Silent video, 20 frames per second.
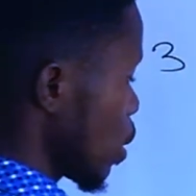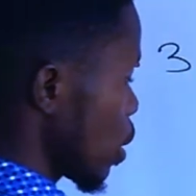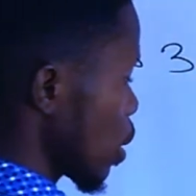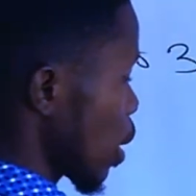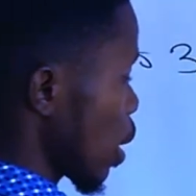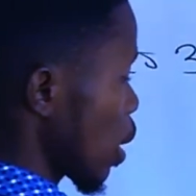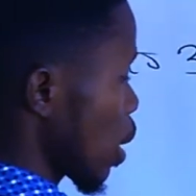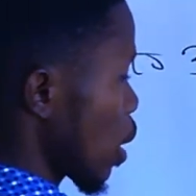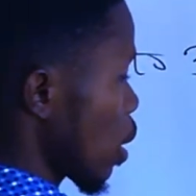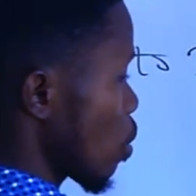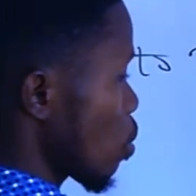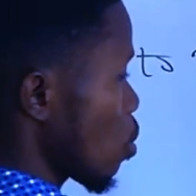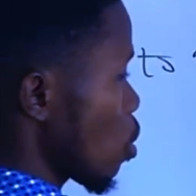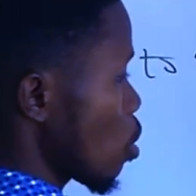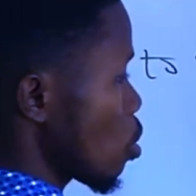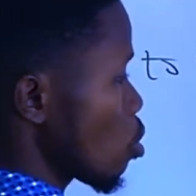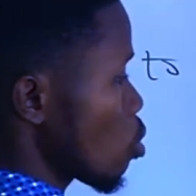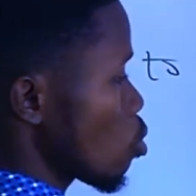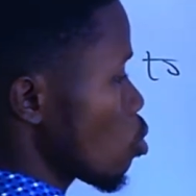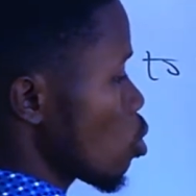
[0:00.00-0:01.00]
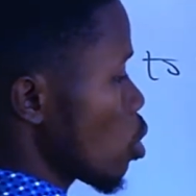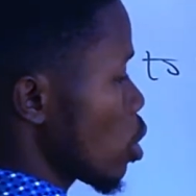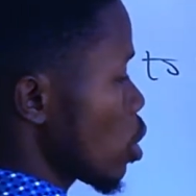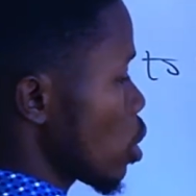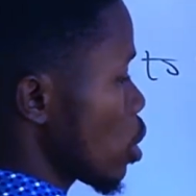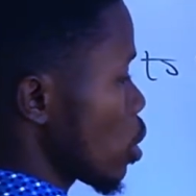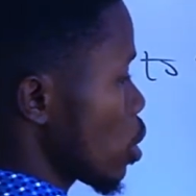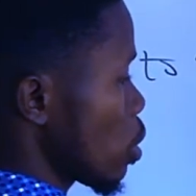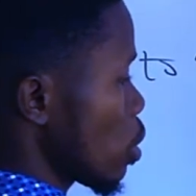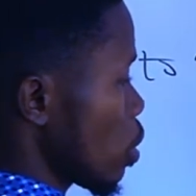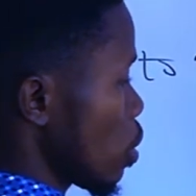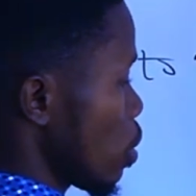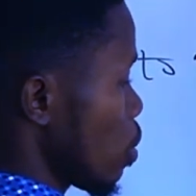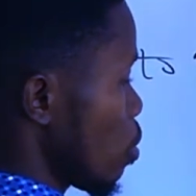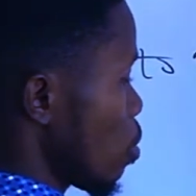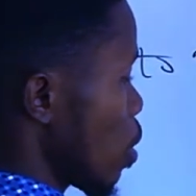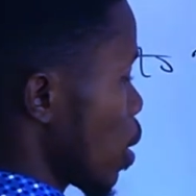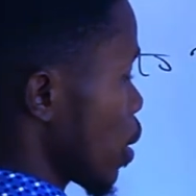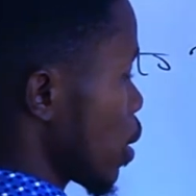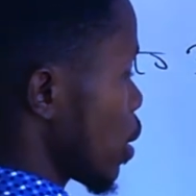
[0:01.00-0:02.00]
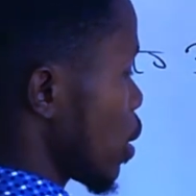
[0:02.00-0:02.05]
3 can go into 21